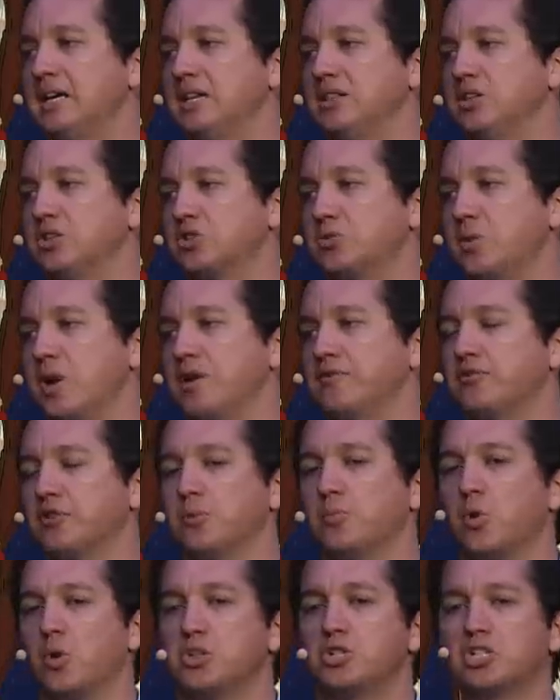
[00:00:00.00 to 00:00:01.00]
in this way for
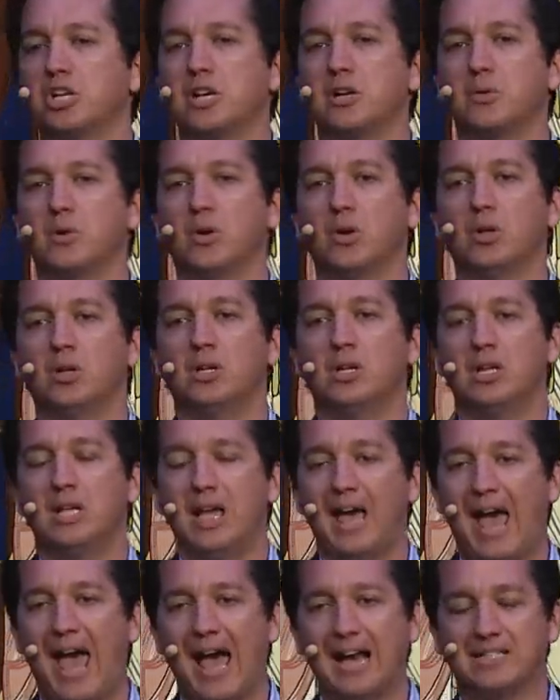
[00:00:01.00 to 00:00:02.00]
a more general
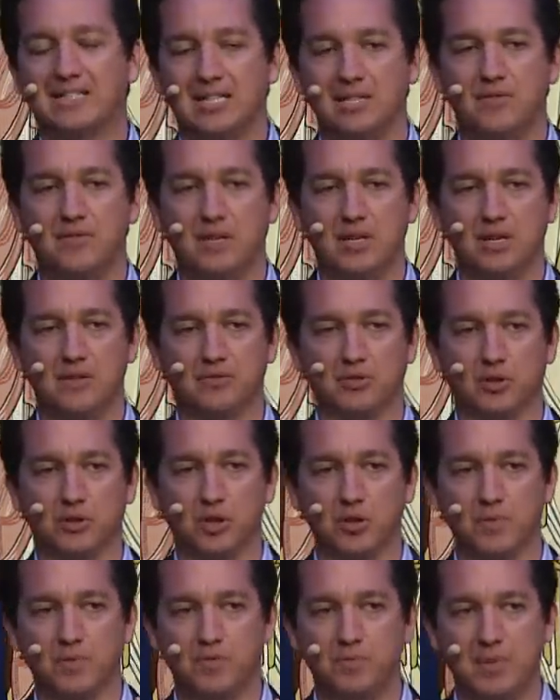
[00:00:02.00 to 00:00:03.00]
activity for a
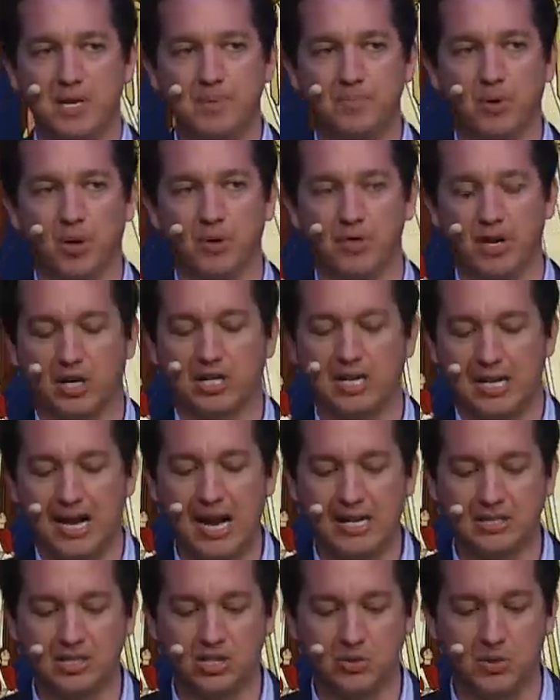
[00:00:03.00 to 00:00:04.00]
group of people. They're
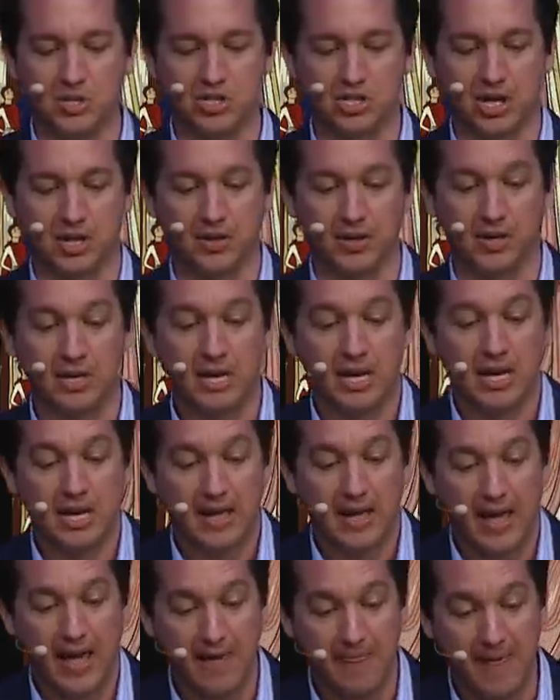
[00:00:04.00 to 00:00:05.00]
connected to each other,
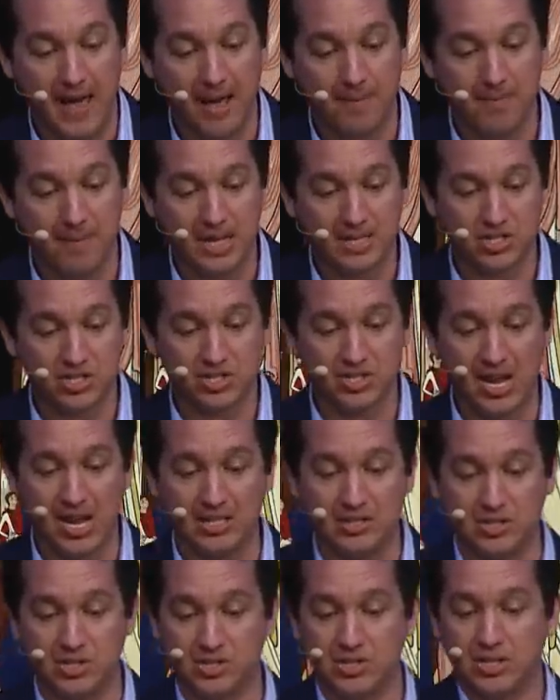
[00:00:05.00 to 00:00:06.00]
and that makes
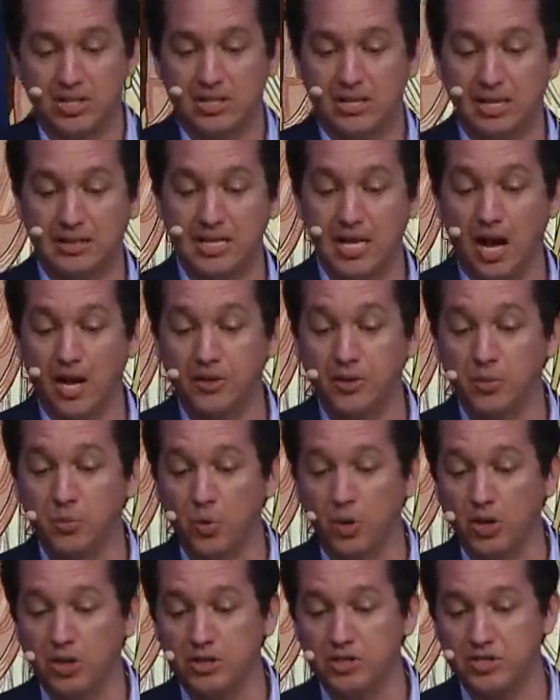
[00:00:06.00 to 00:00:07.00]
sense. That the other
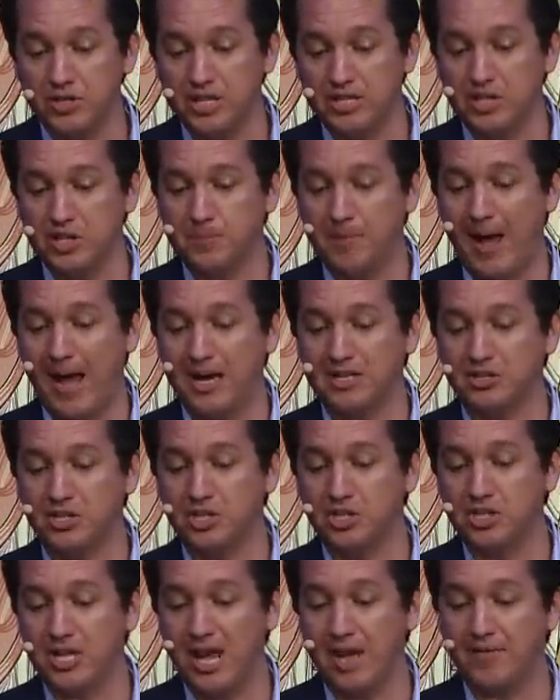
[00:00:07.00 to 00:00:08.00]
words in this
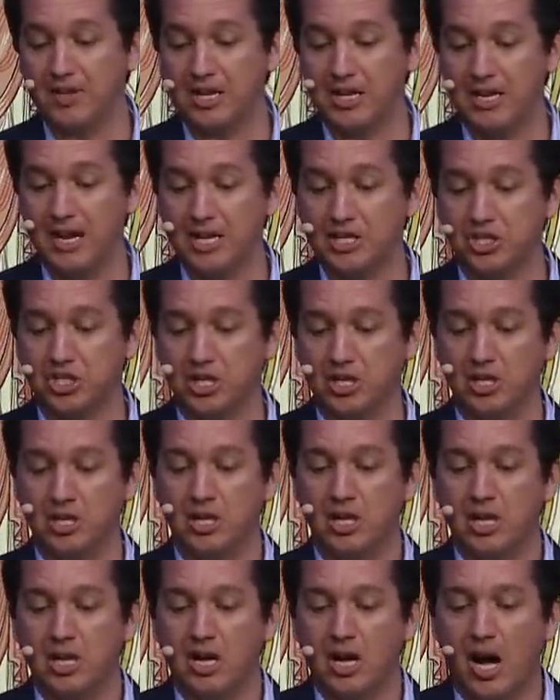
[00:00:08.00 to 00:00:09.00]
passage, they have a connection.
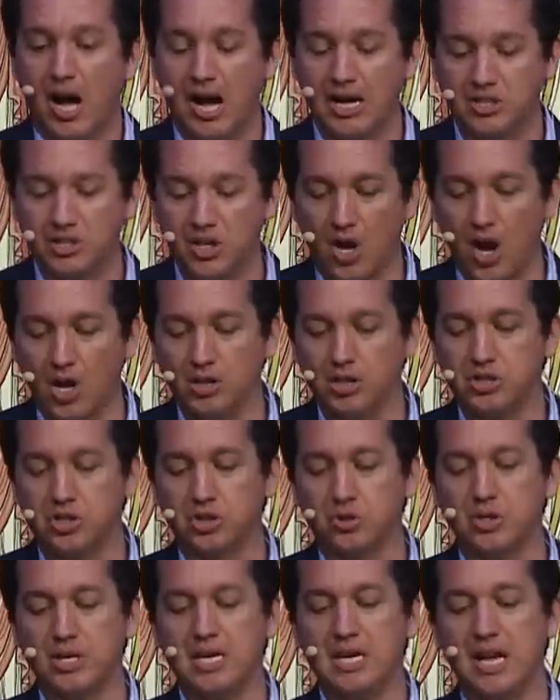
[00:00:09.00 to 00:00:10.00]

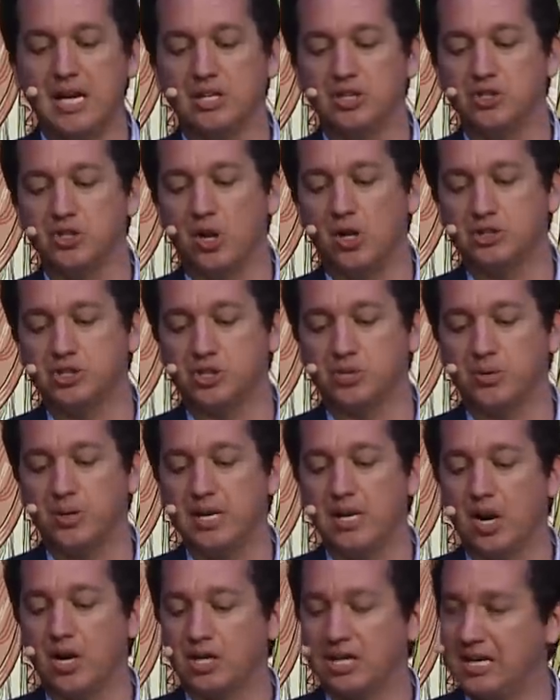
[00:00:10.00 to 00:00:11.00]
Idolatry and
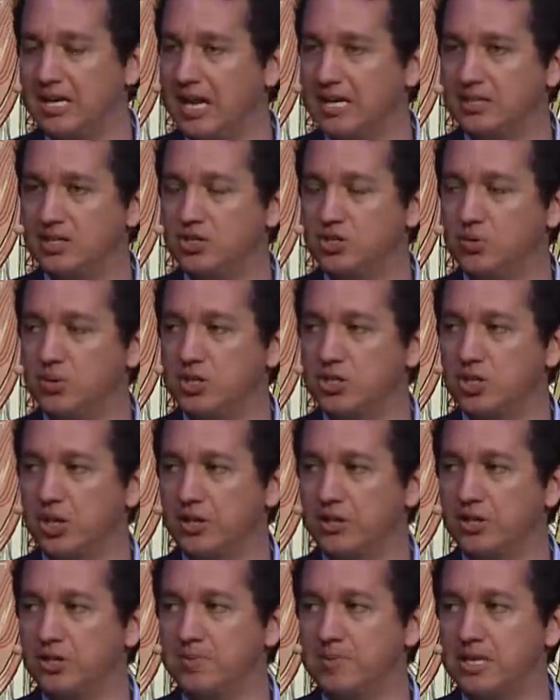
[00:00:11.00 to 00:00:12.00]
adultery are connected to each
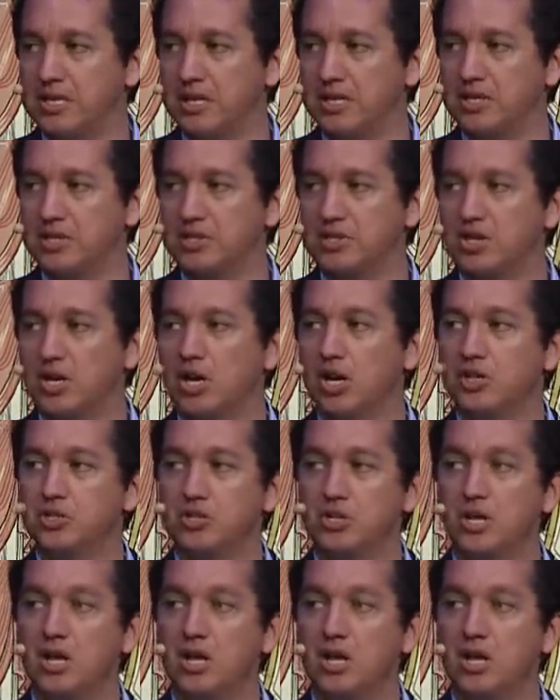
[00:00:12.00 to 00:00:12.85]
other because uh,